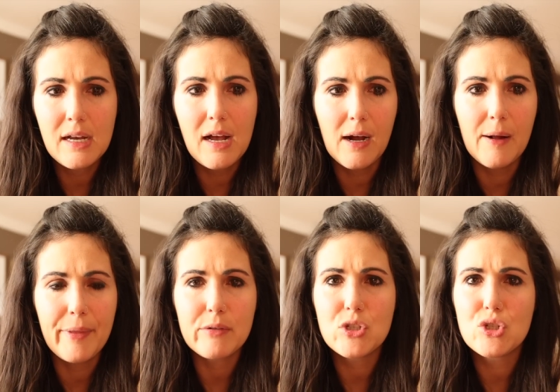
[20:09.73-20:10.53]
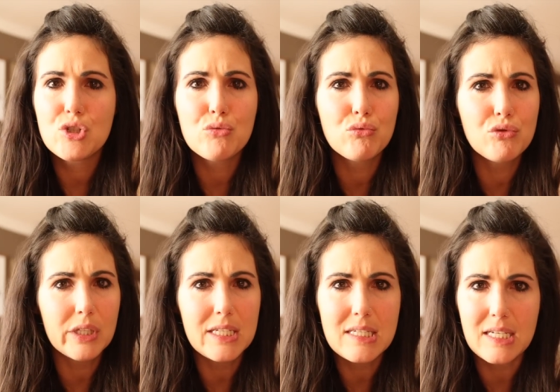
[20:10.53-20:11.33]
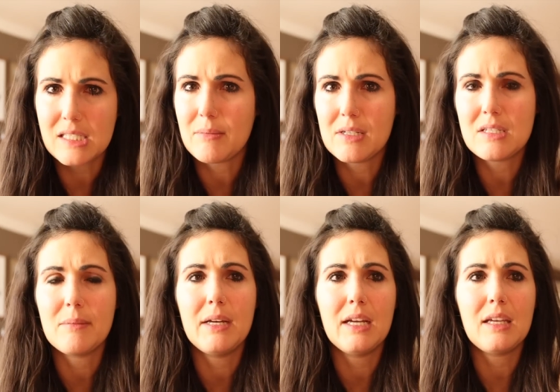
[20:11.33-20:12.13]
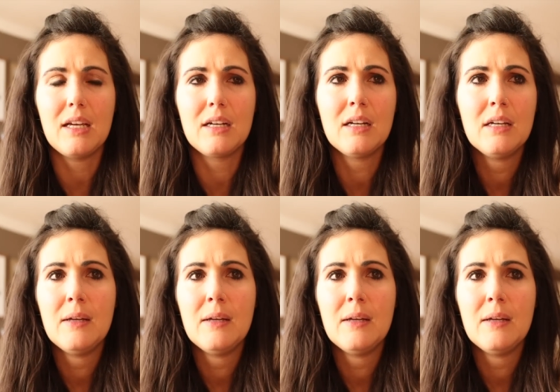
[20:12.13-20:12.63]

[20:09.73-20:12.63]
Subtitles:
I was really sick to my stomach, and